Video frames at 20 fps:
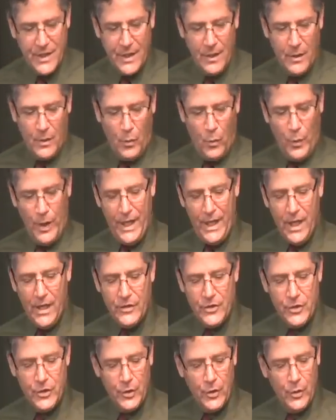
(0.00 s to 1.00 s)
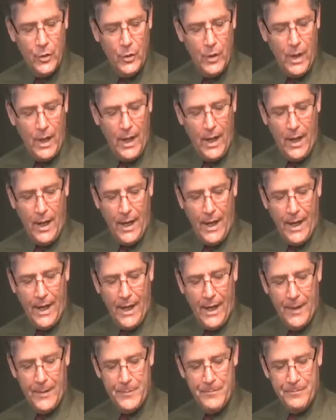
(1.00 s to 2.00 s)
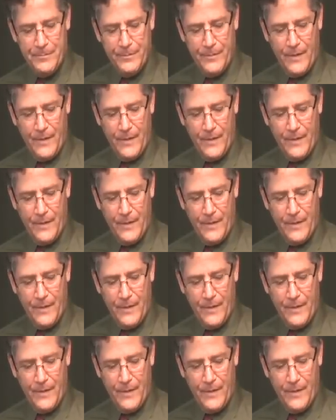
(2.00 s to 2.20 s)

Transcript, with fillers: that we need to uh,